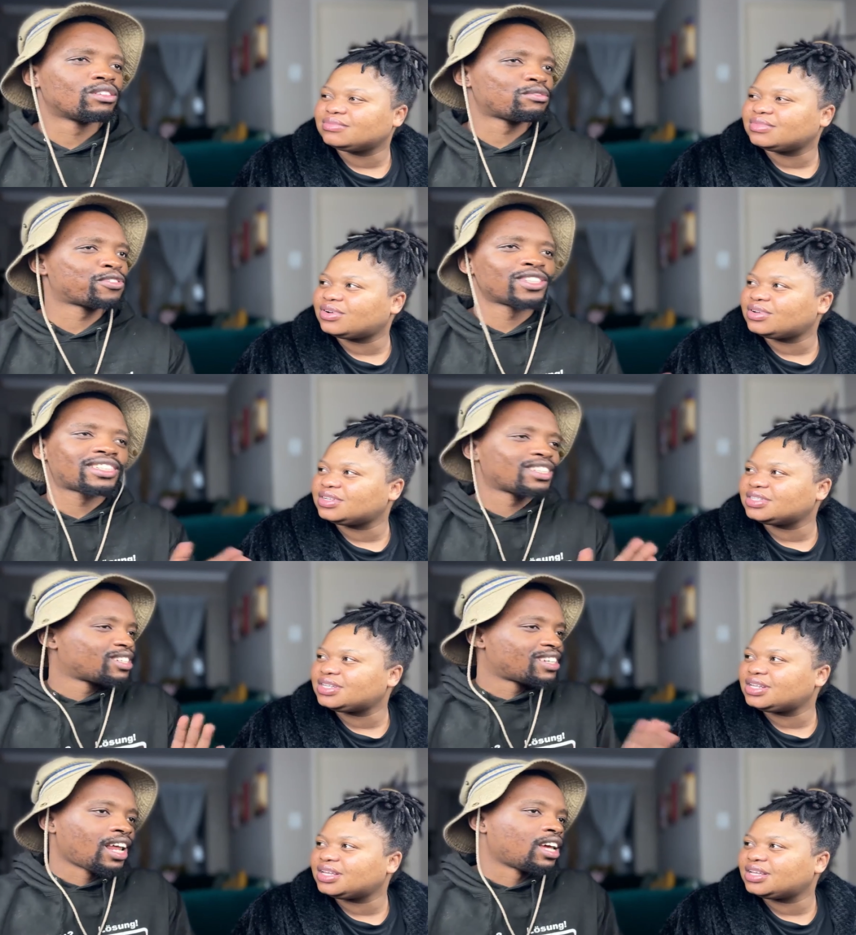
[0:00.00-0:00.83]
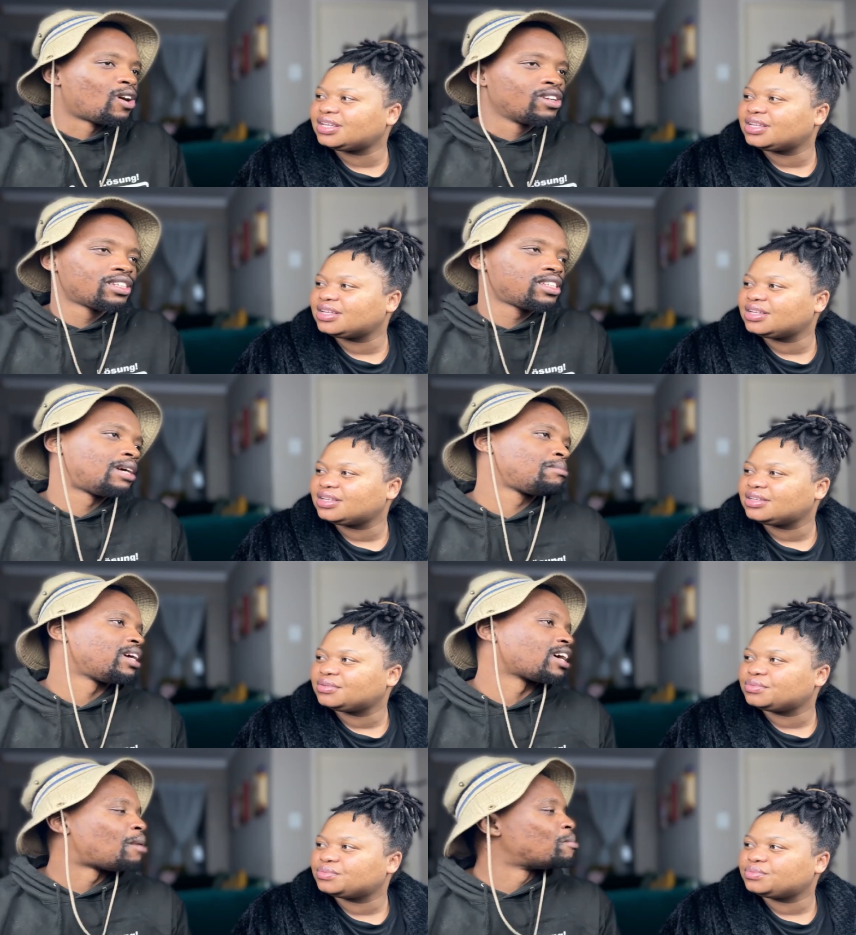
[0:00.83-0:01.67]
Speaker 1: first, honestly. like honestly, I'm
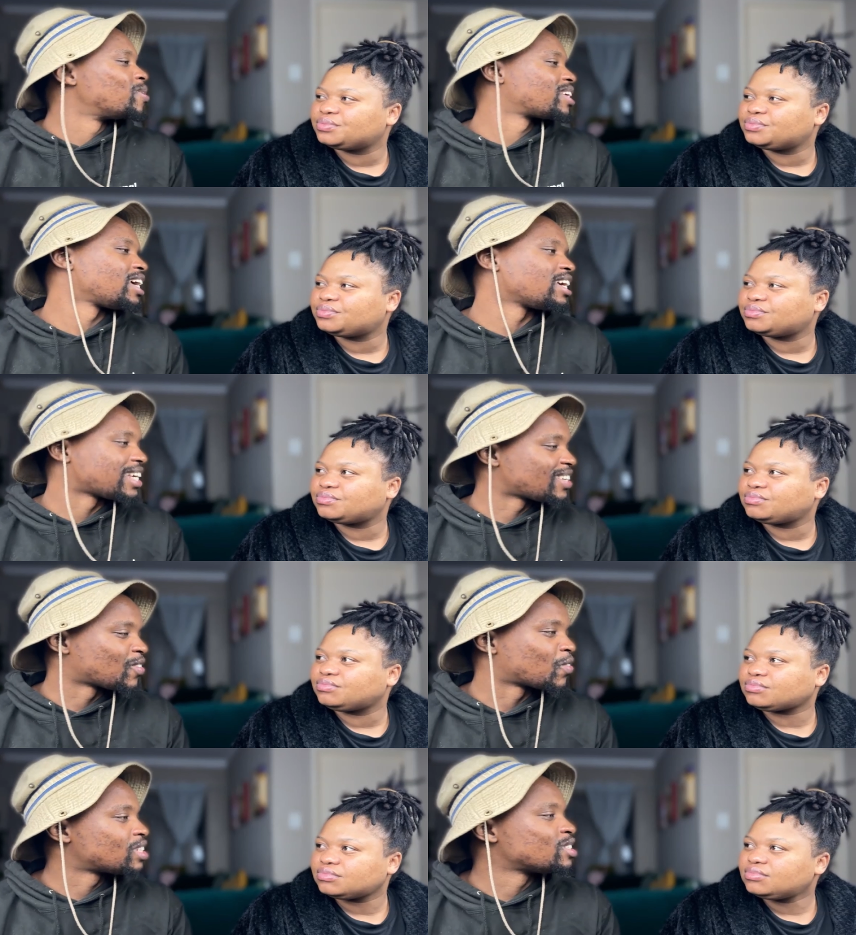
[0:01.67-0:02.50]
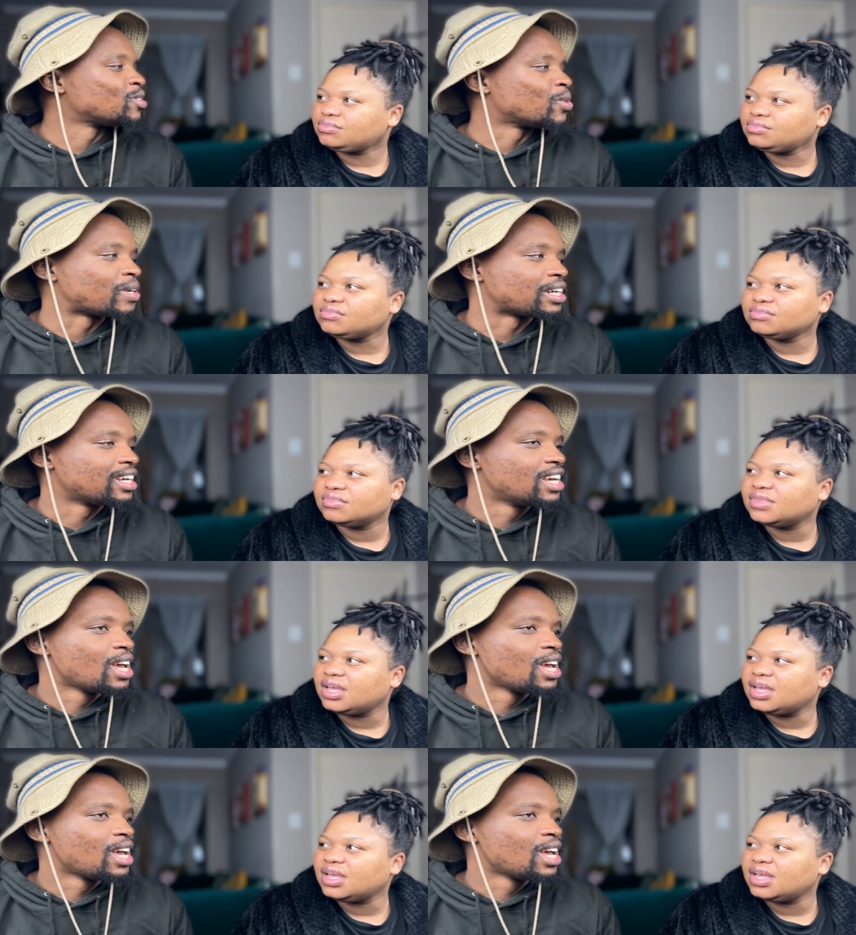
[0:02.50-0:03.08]
like I'm okay with what she's doing.